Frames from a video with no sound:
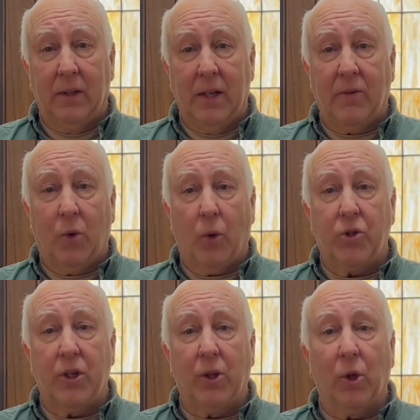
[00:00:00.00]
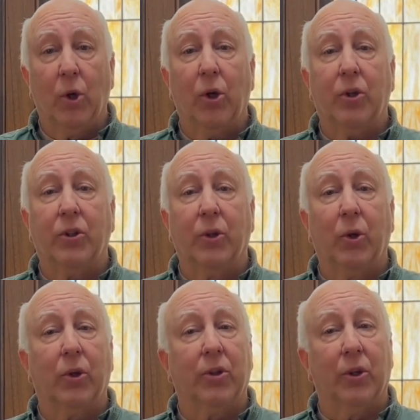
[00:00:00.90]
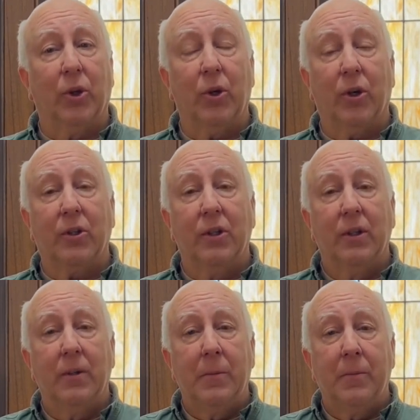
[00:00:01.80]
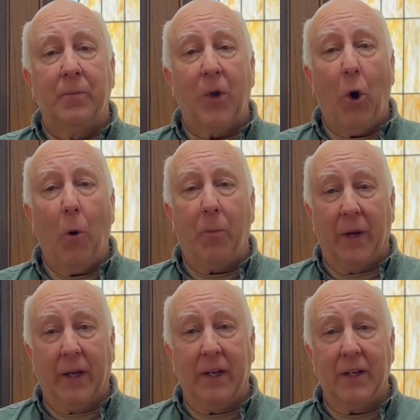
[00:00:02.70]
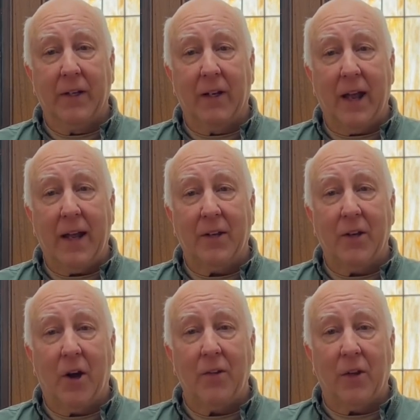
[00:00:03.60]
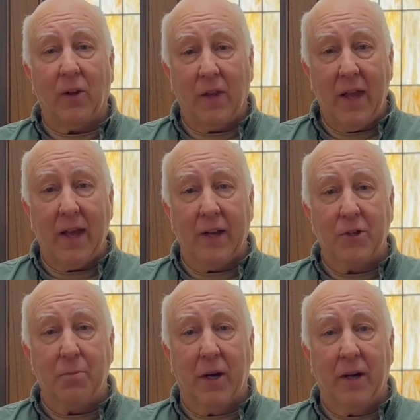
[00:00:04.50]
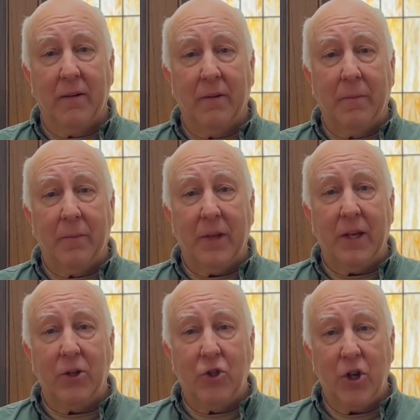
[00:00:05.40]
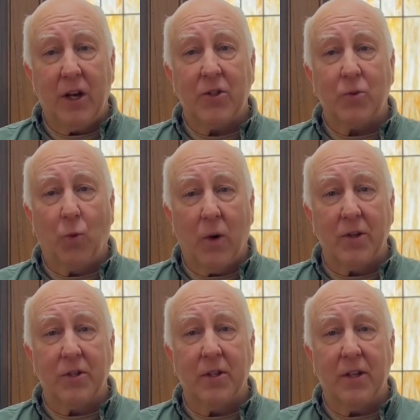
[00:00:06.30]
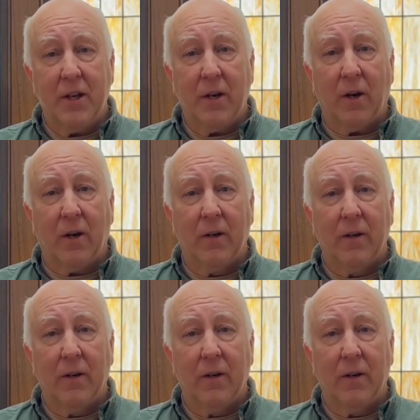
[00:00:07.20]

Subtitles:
And of course, she looked and looked and looked, hoping it had landed on the ledge, but it just wasn't there.